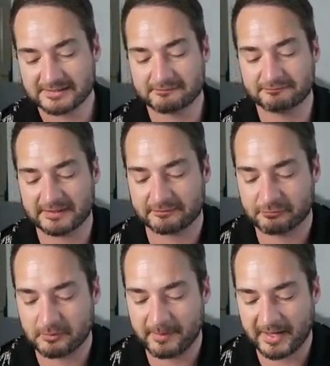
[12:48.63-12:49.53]
You flick
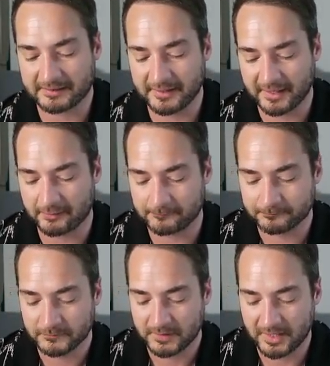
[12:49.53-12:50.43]
through a pack now,
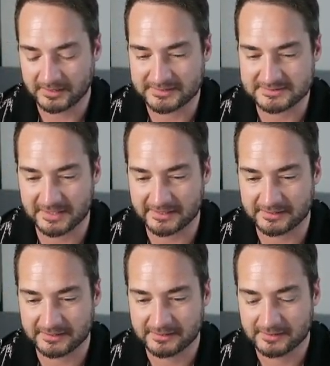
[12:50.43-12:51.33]
and it's like,